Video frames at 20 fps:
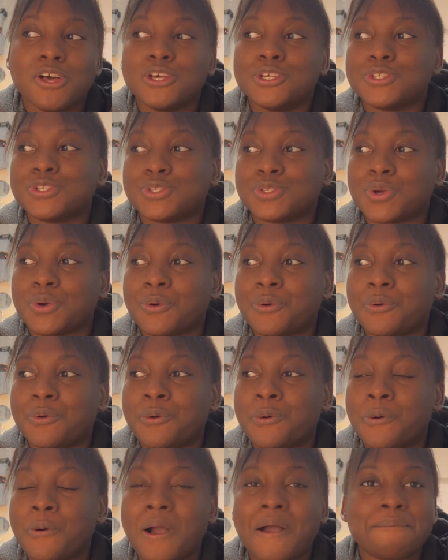
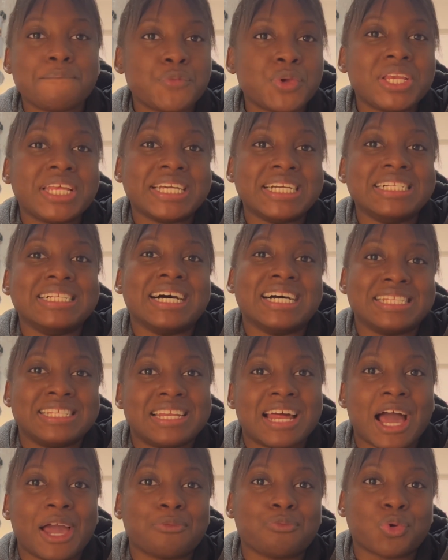So I'm really glad that
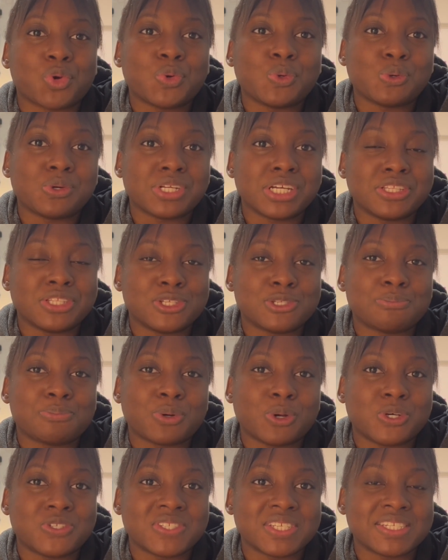I'm recording this
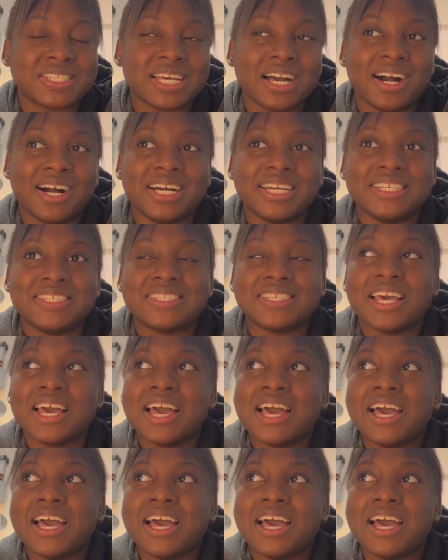process, guys.